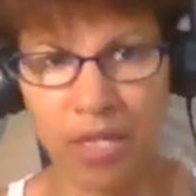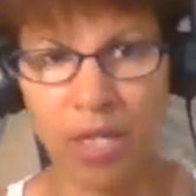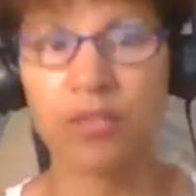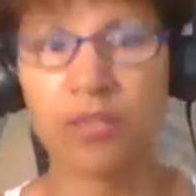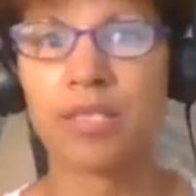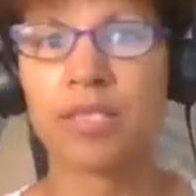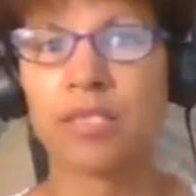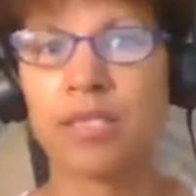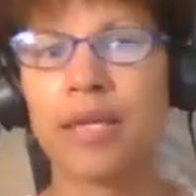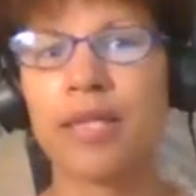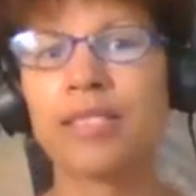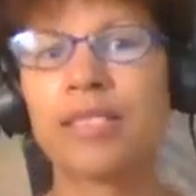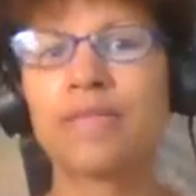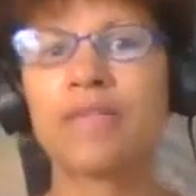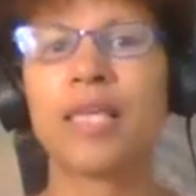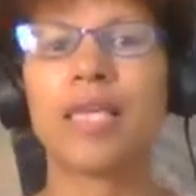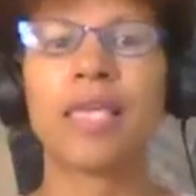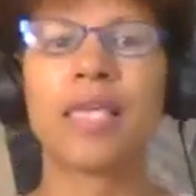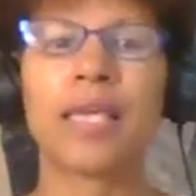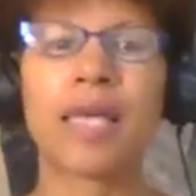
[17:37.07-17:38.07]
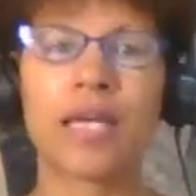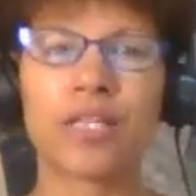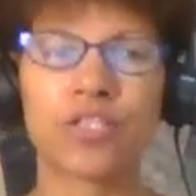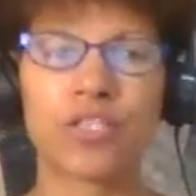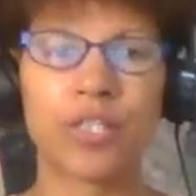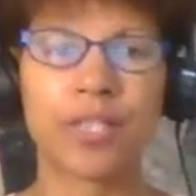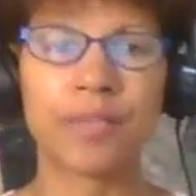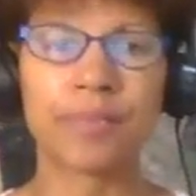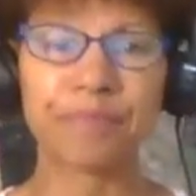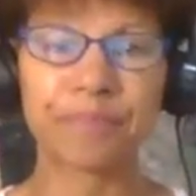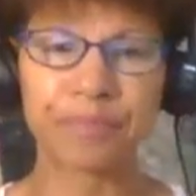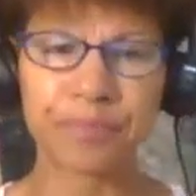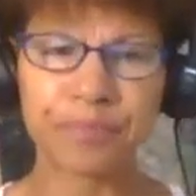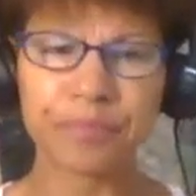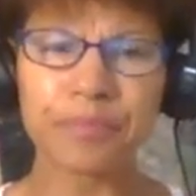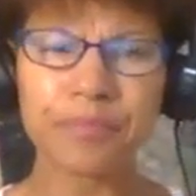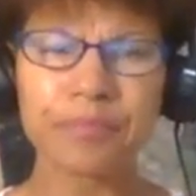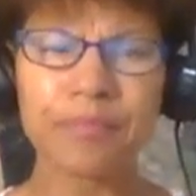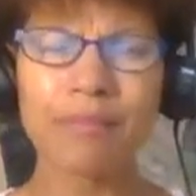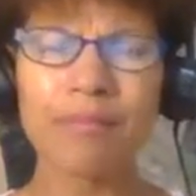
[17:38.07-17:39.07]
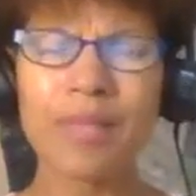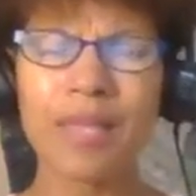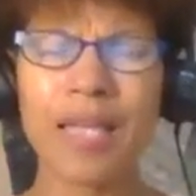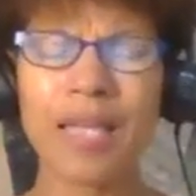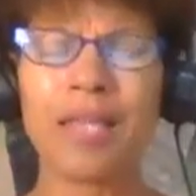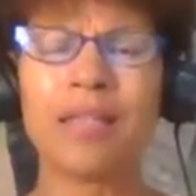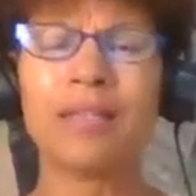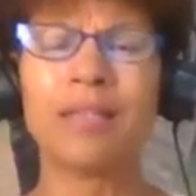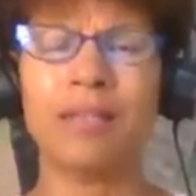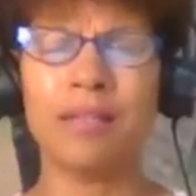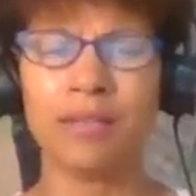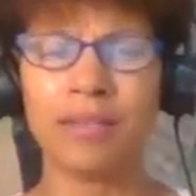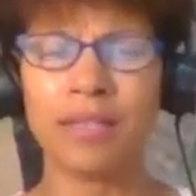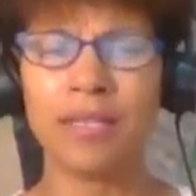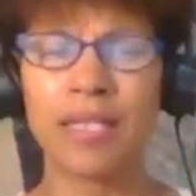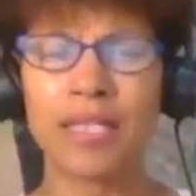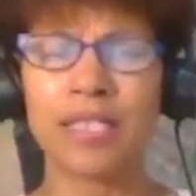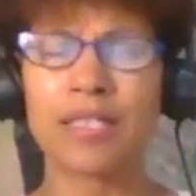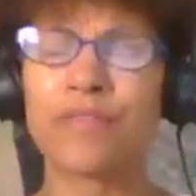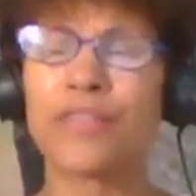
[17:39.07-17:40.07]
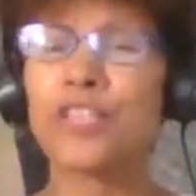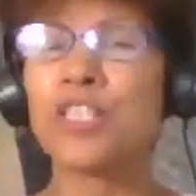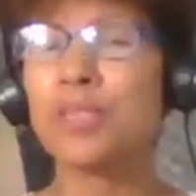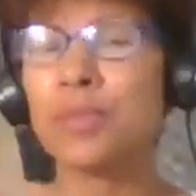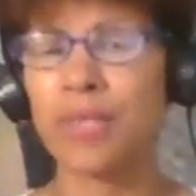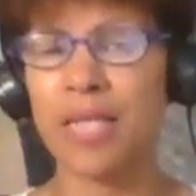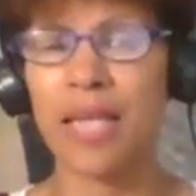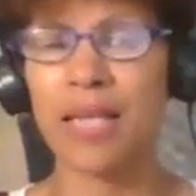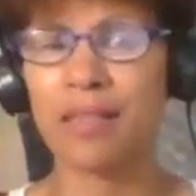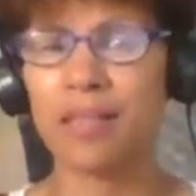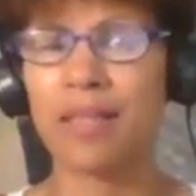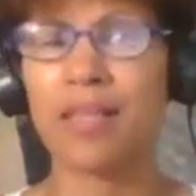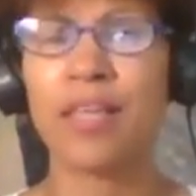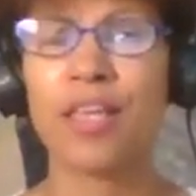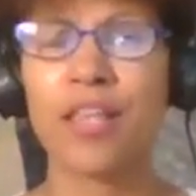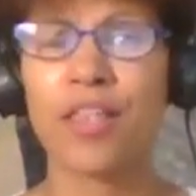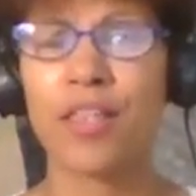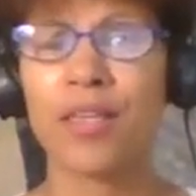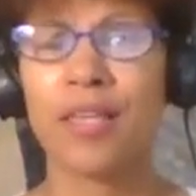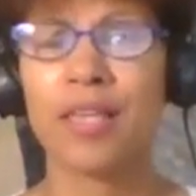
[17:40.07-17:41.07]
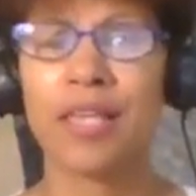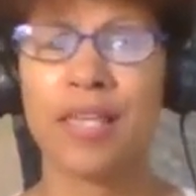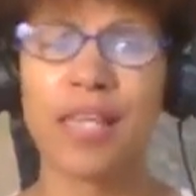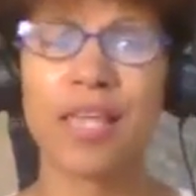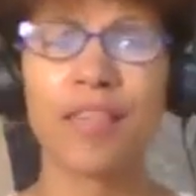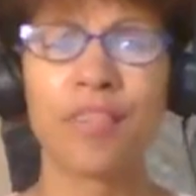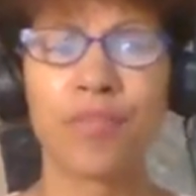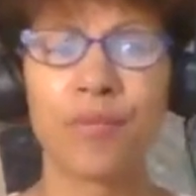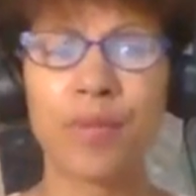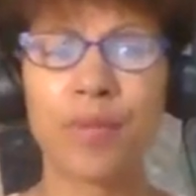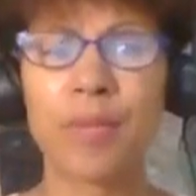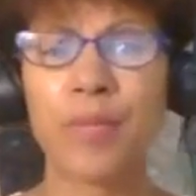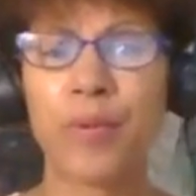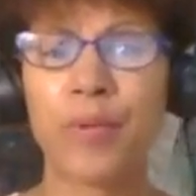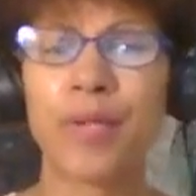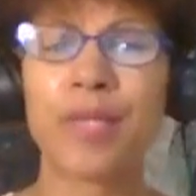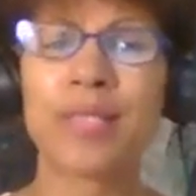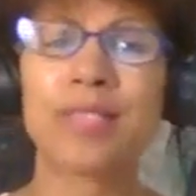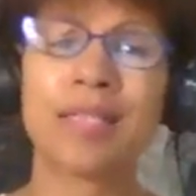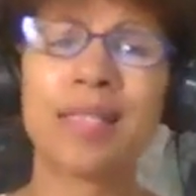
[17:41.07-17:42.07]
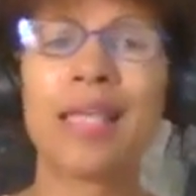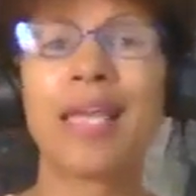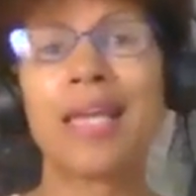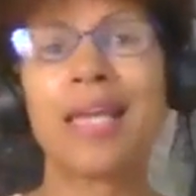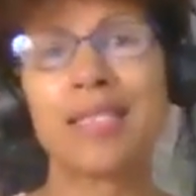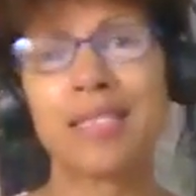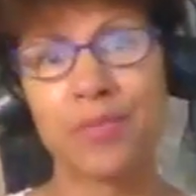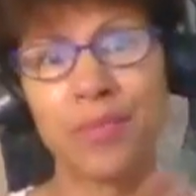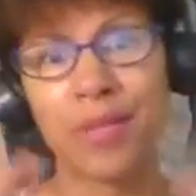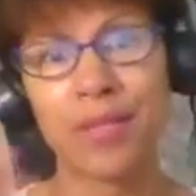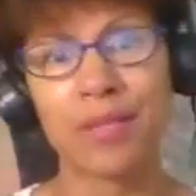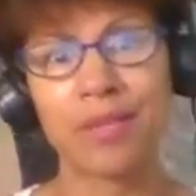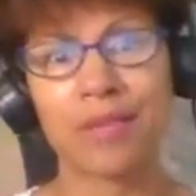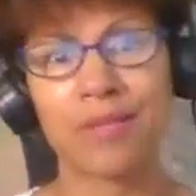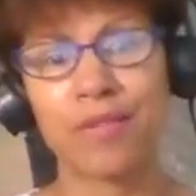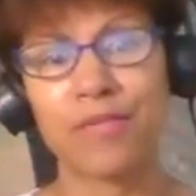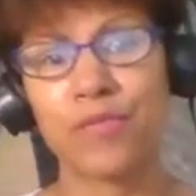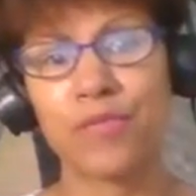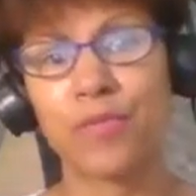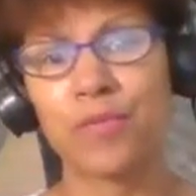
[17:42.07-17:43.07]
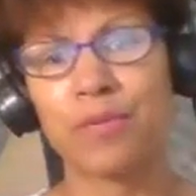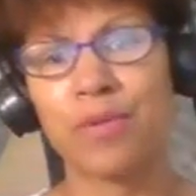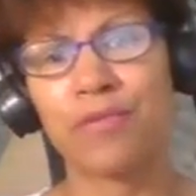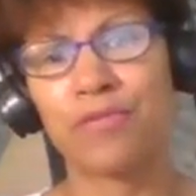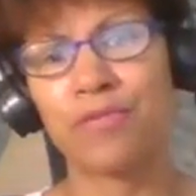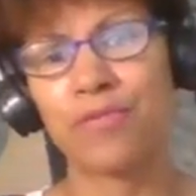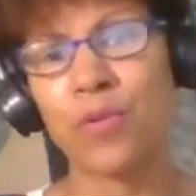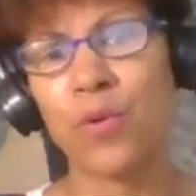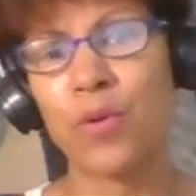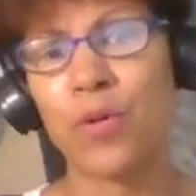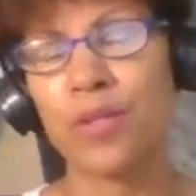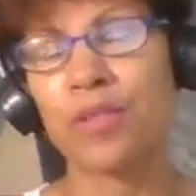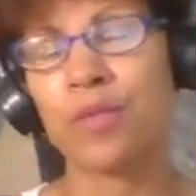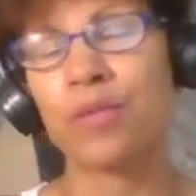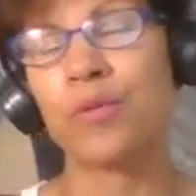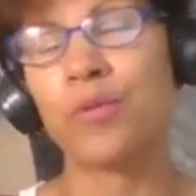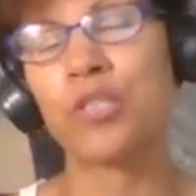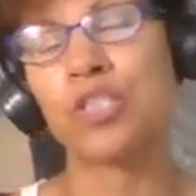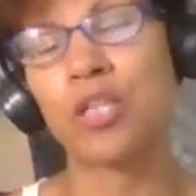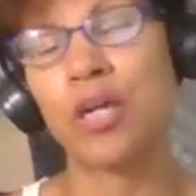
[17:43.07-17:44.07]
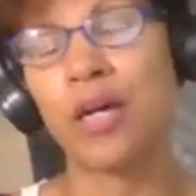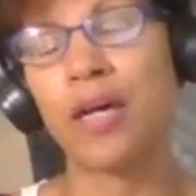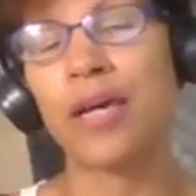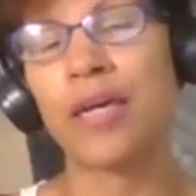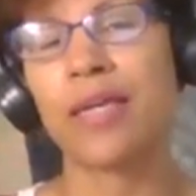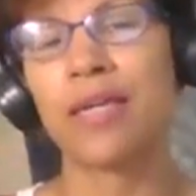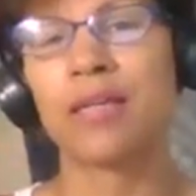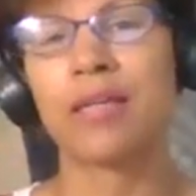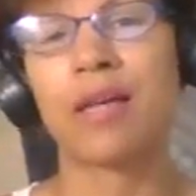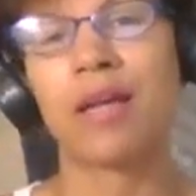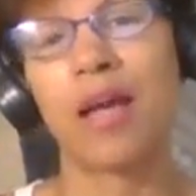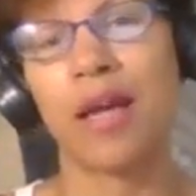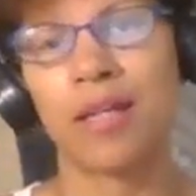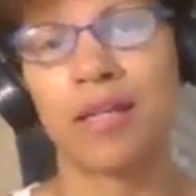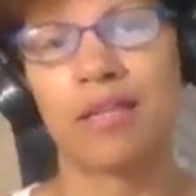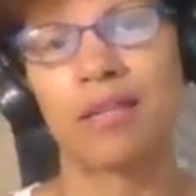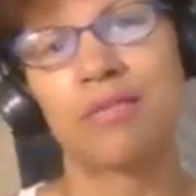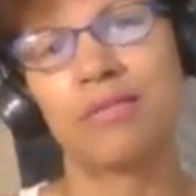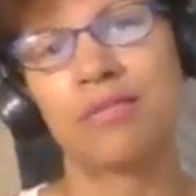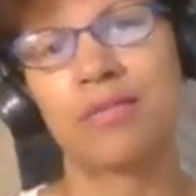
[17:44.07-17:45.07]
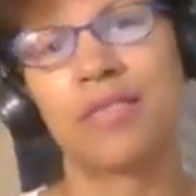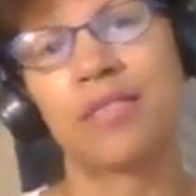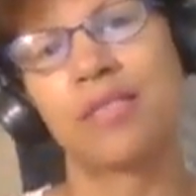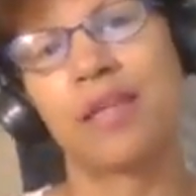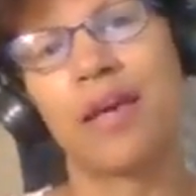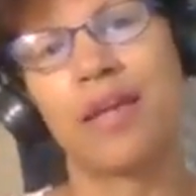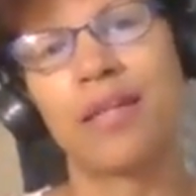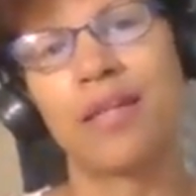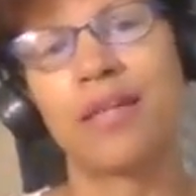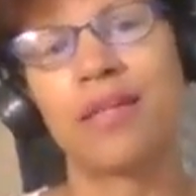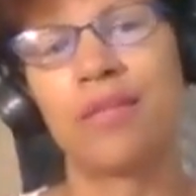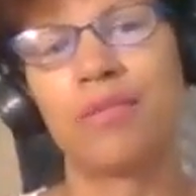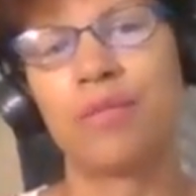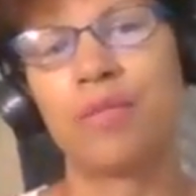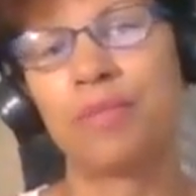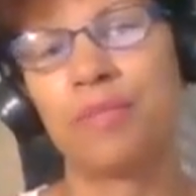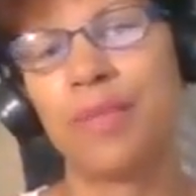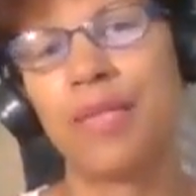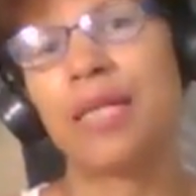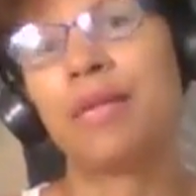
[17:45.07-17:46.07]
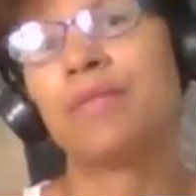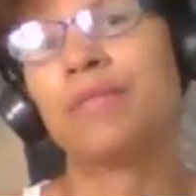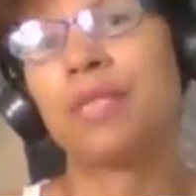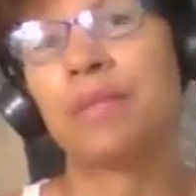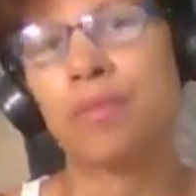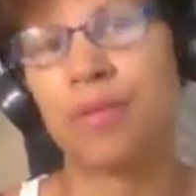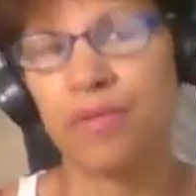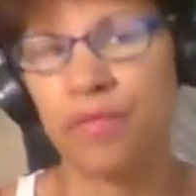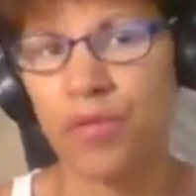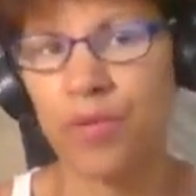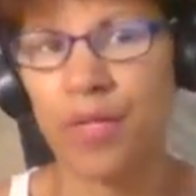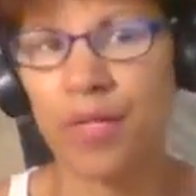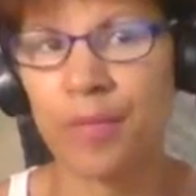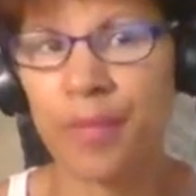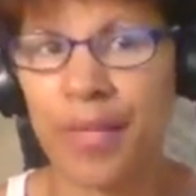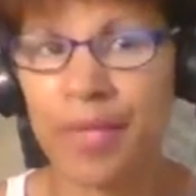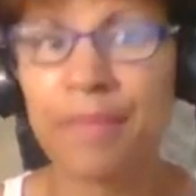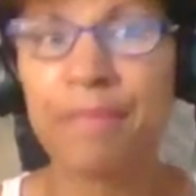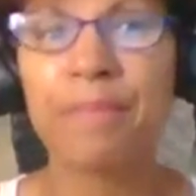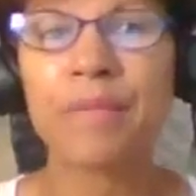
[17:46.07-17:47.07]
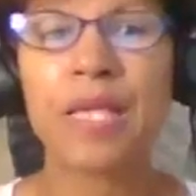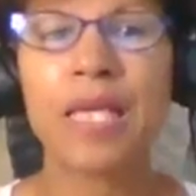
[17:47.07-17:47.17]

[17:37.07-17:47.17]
called "The Science of Taking Action," and his first he had he had three points and he ended with a, a fourth, which I kind of decided would become number four, but.